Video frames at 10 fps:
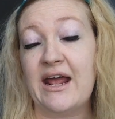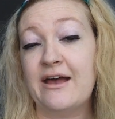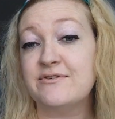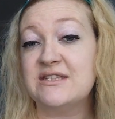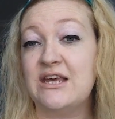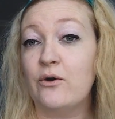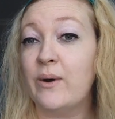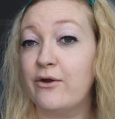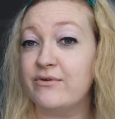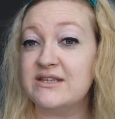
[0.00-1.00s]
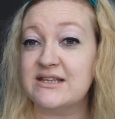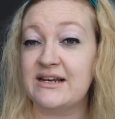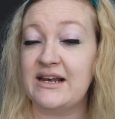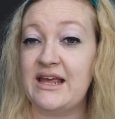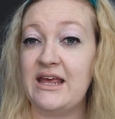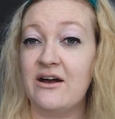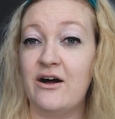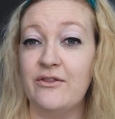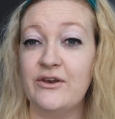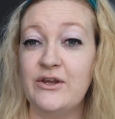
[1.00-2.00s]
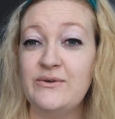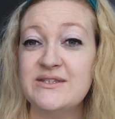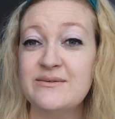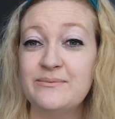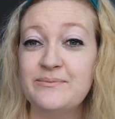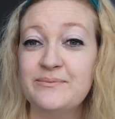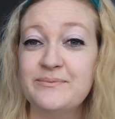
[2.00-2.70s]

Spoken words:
that I have seen quite recently on the news.